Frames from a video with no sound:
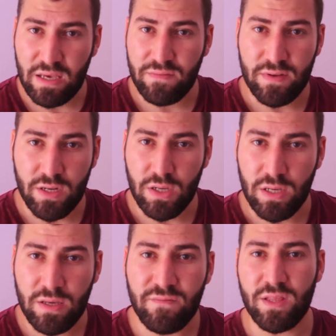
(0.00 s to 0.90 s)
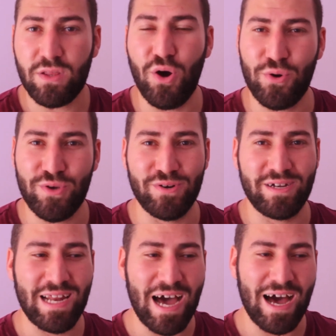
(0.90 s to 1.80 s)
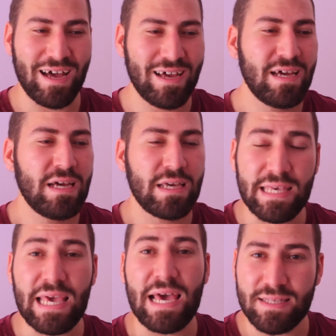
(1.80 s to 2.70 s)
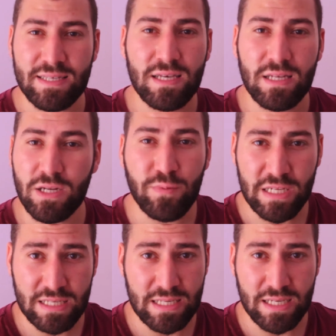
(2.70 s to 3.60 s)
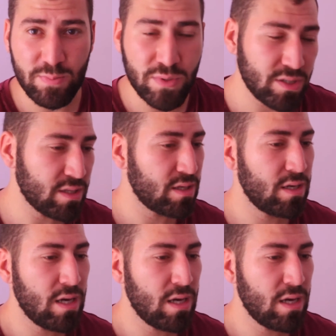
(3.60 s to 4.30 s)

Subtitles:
even though you're not yet. Nobody's expert.